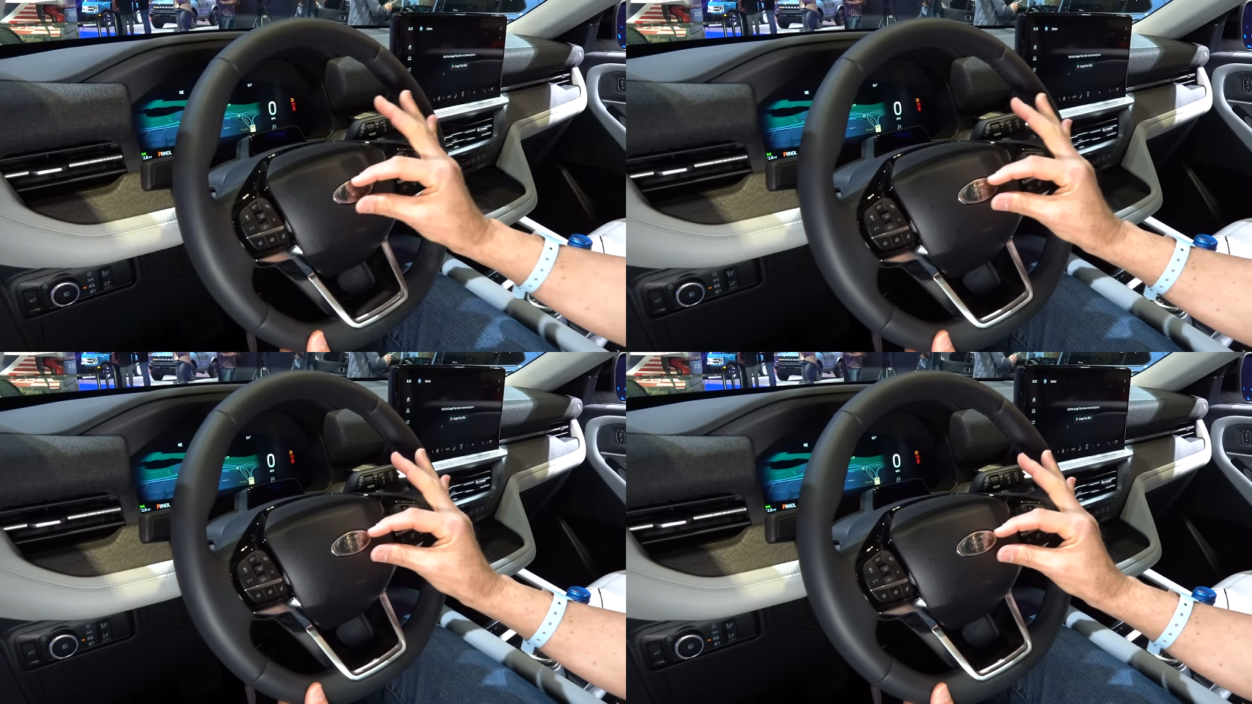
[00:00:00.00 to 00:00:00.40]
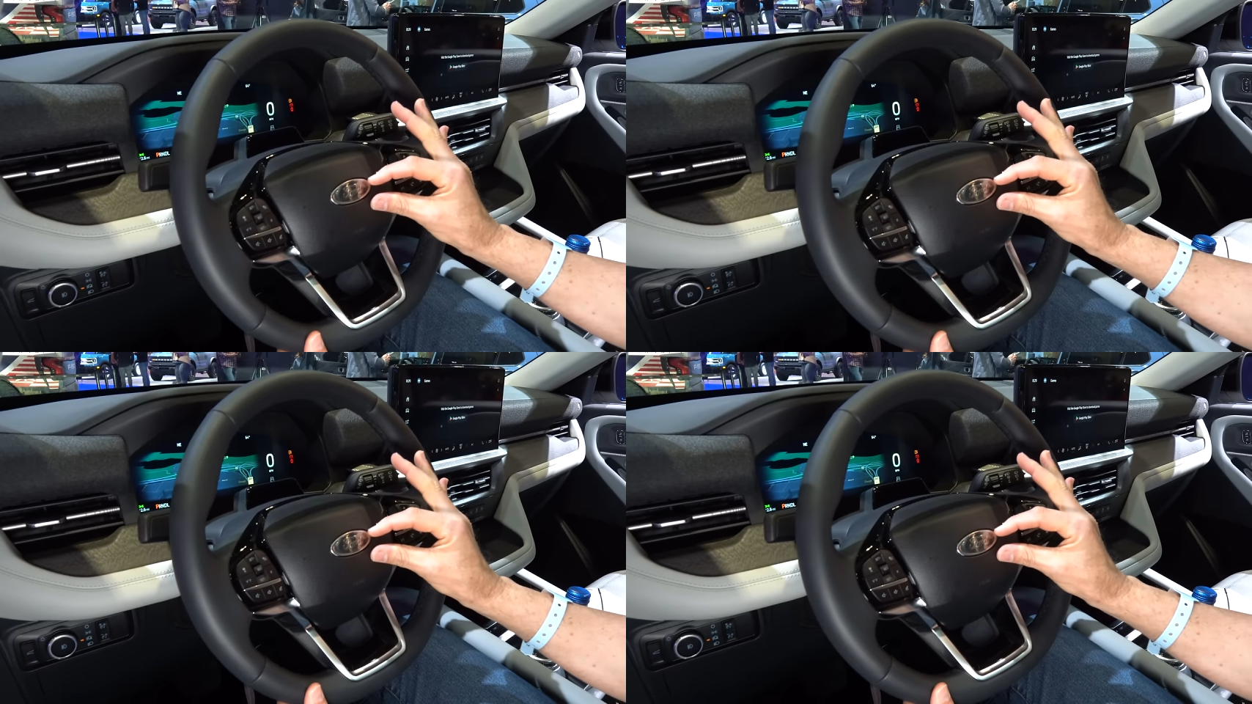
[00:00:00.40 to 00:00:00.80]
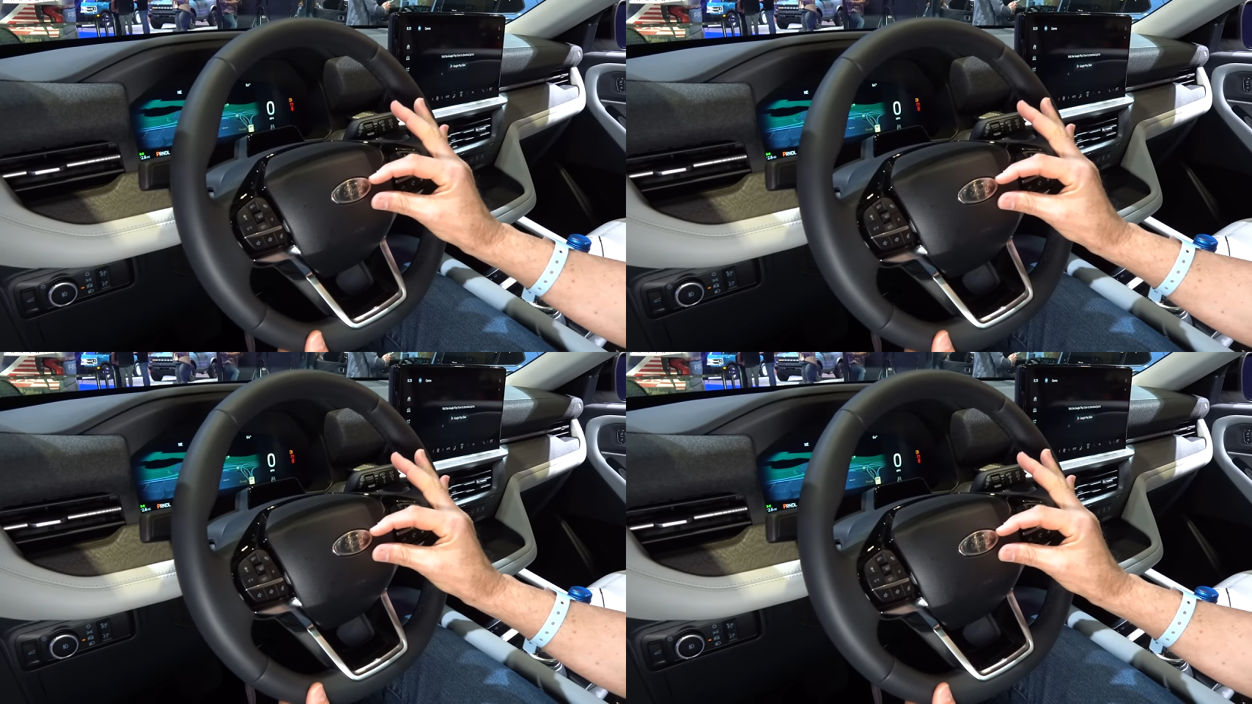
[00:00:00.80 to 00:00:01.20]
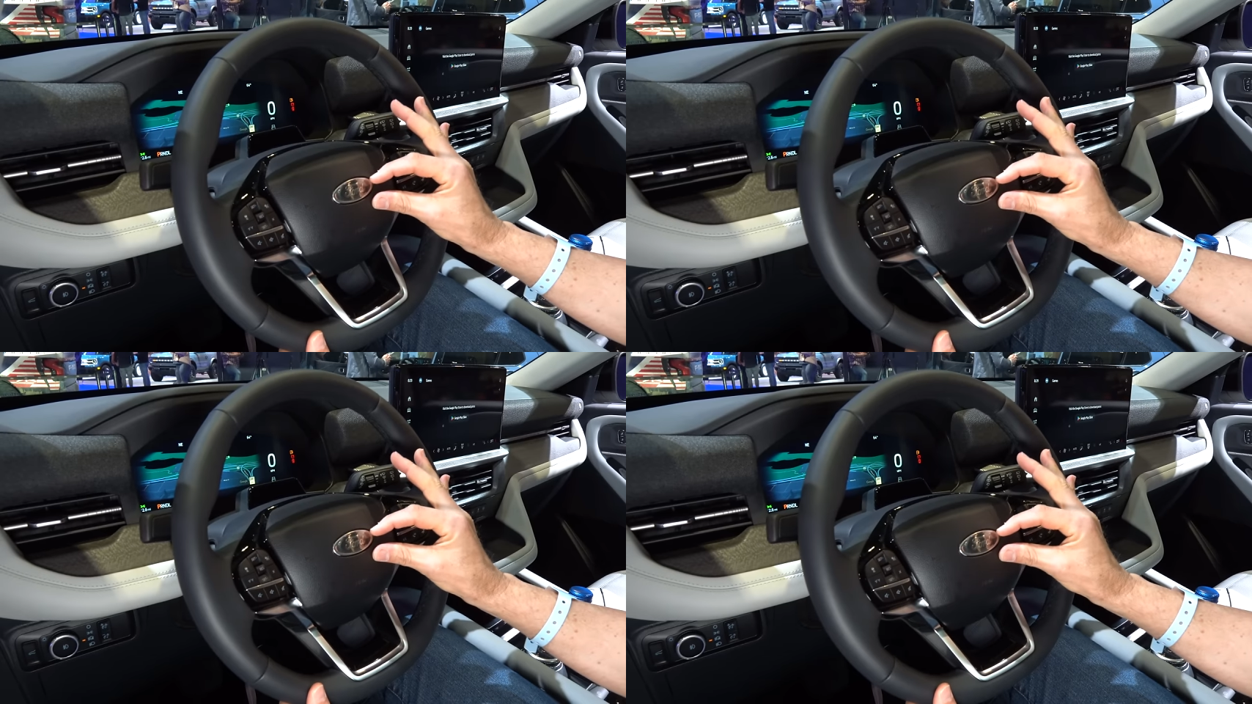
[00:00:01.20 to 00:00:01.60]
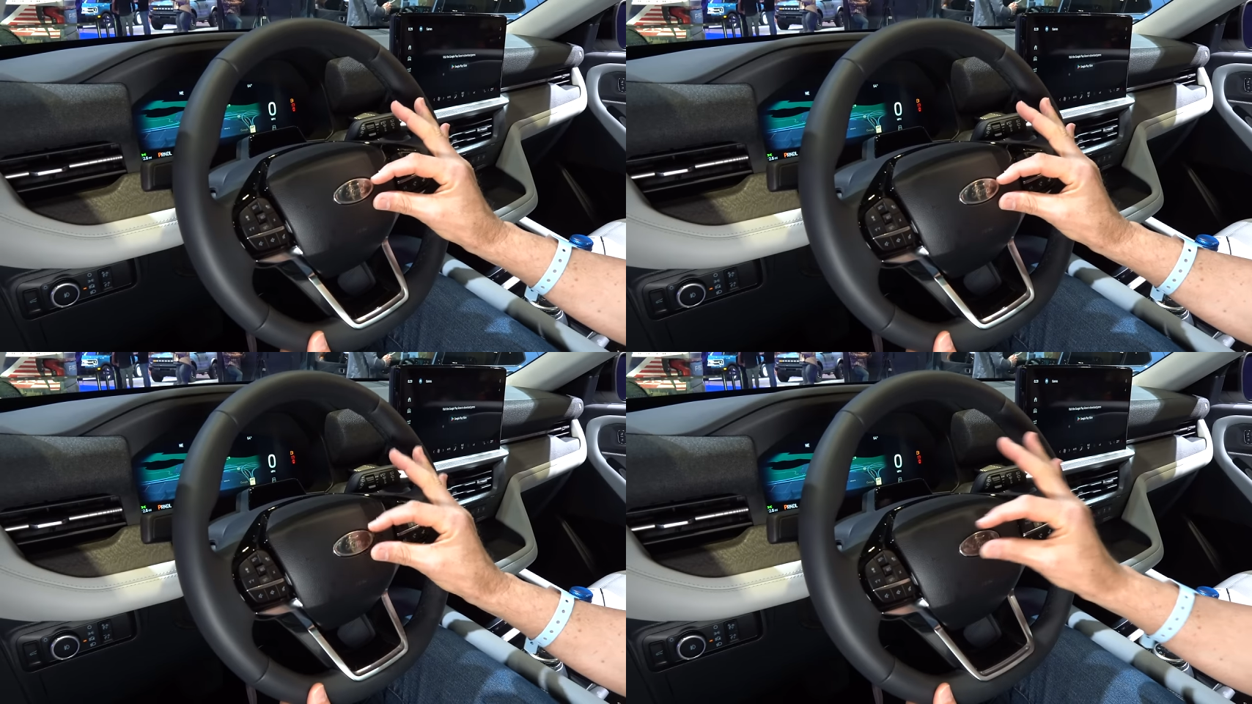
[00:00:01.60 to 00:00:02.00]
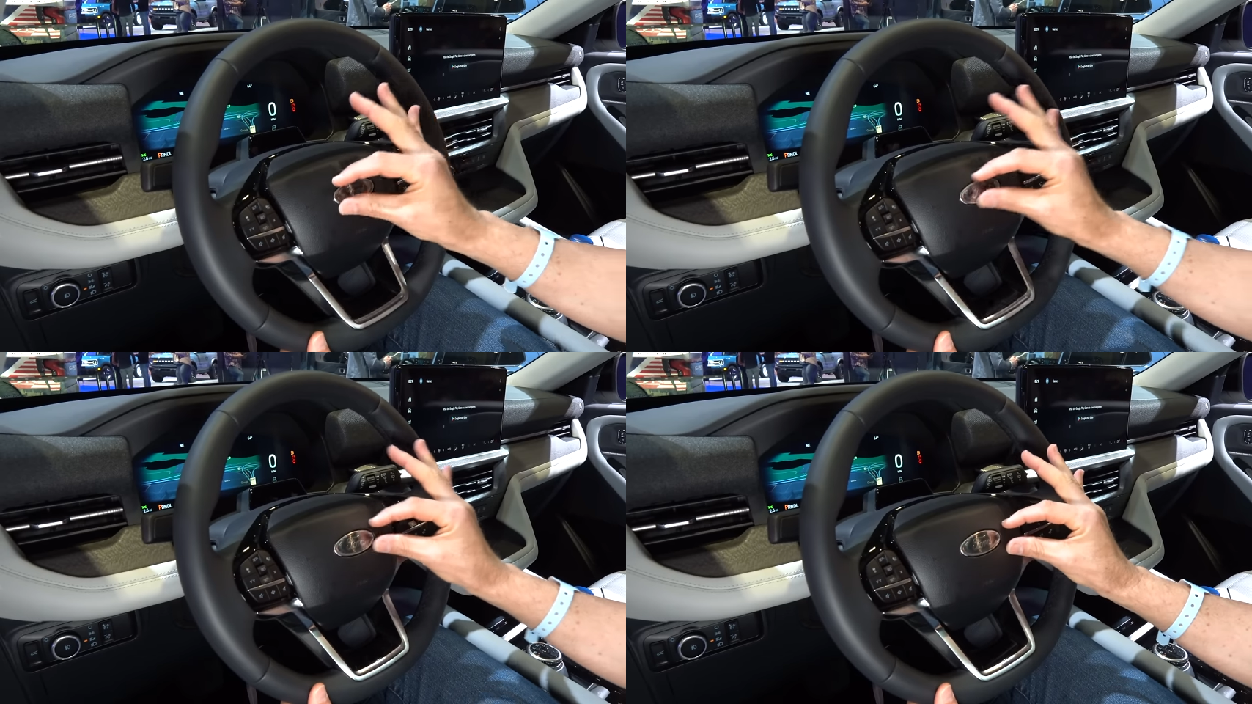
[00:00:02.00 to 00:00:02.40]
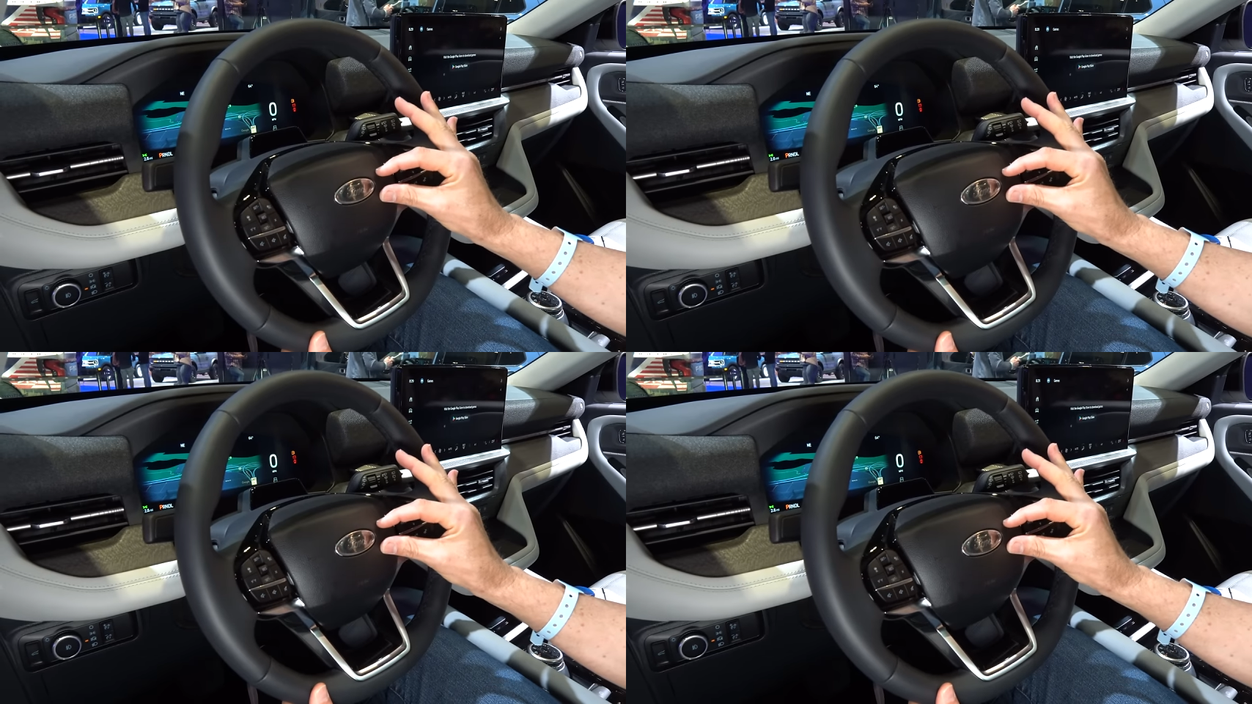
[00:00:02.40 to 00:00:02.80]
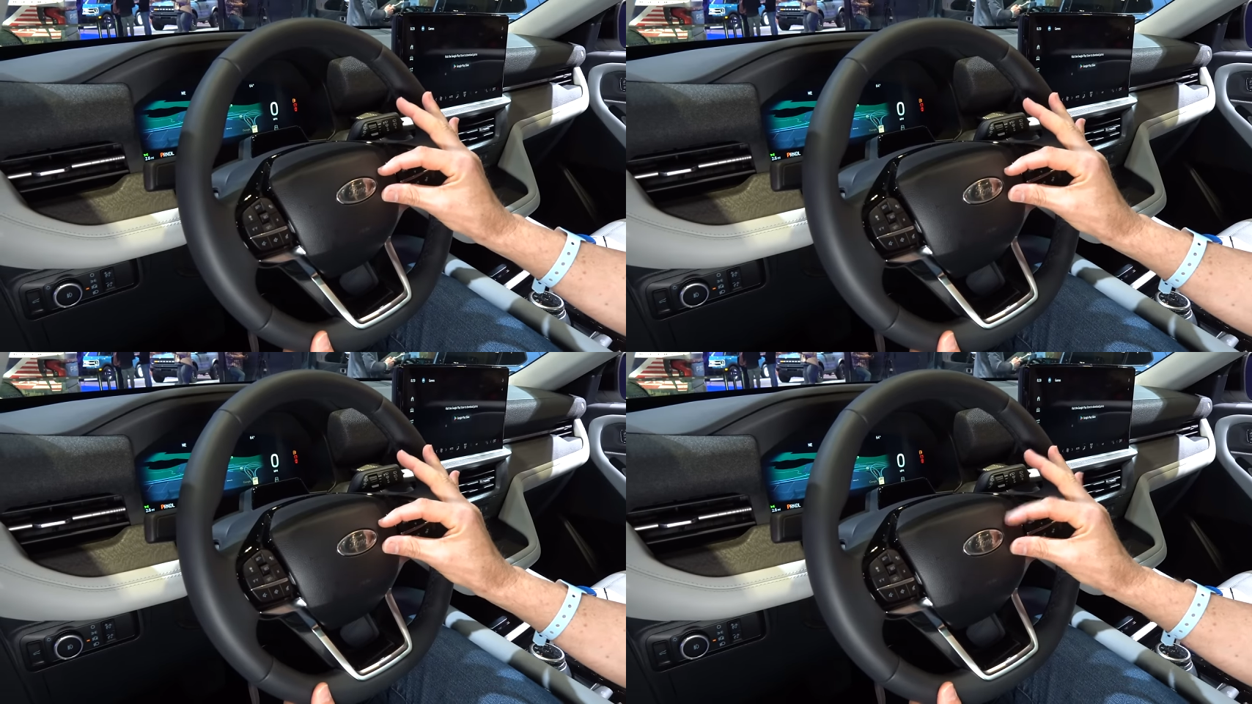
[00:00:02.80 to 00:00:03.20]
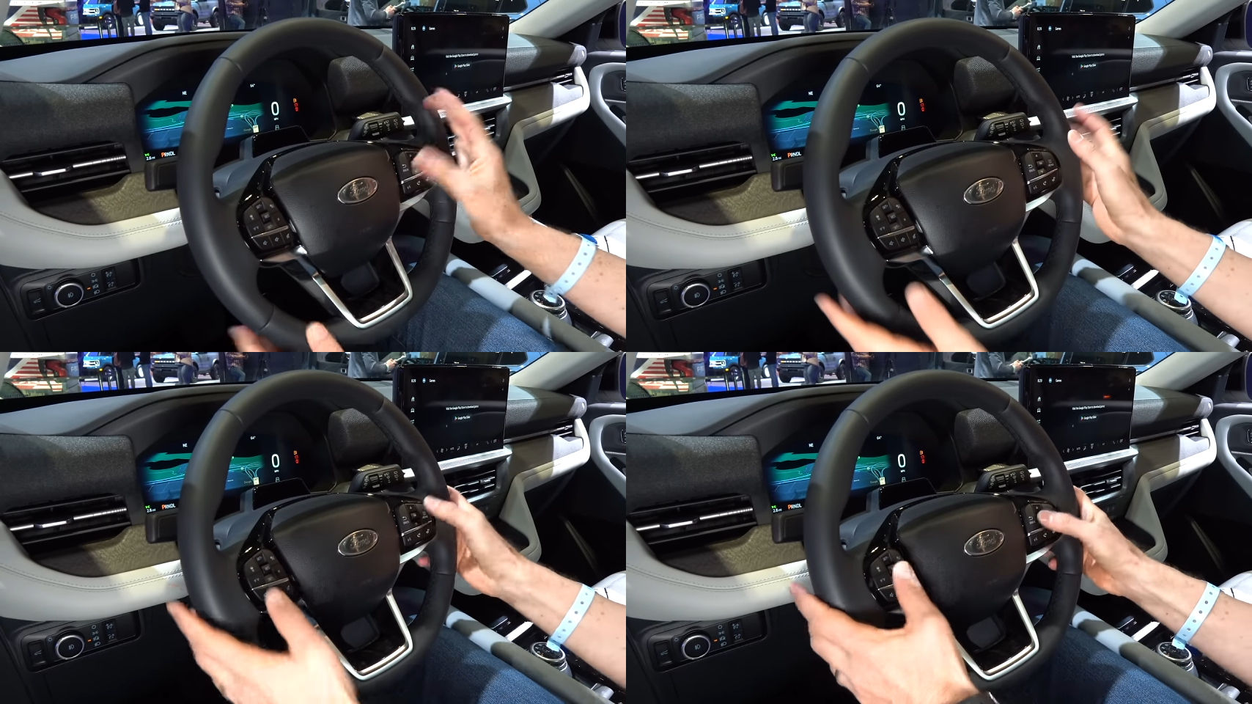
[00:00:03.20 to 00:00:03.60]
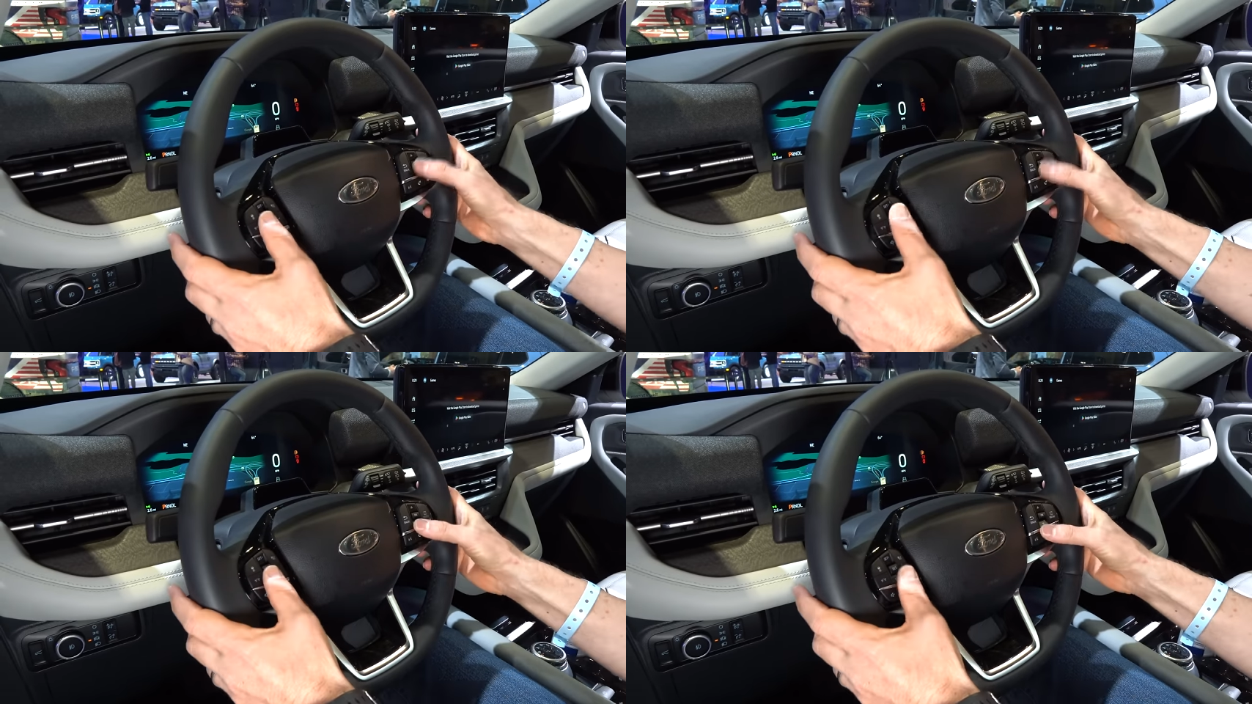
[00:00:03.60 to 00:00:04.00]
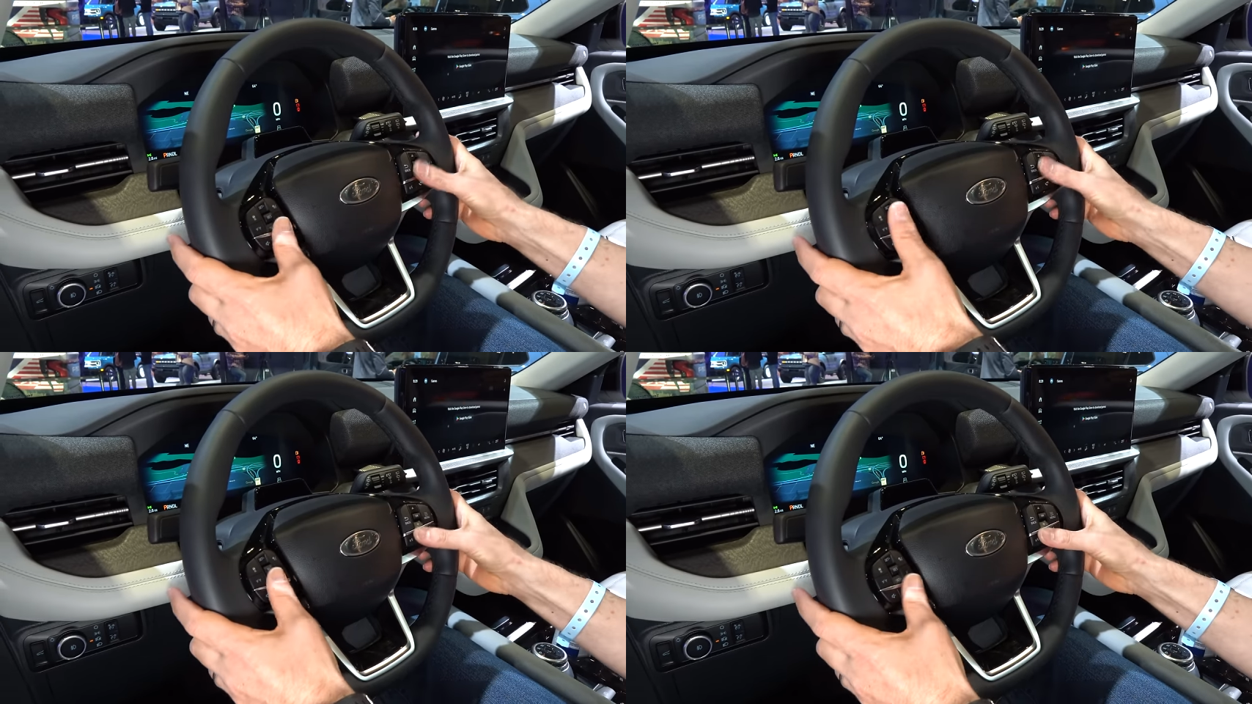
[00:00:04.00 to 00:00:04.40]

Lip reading: (no speaker visible)